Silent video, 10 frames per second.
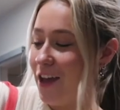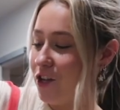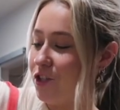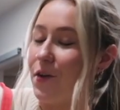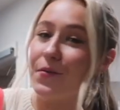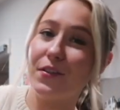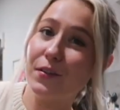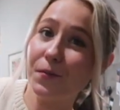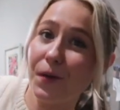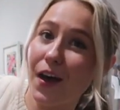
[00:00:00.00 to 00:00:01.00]
So this
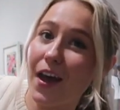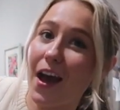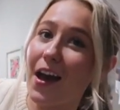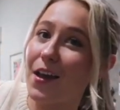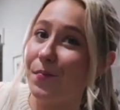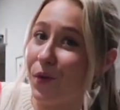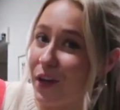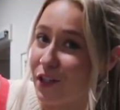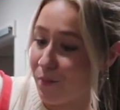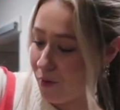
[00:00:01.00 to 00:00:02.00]
is what I bring to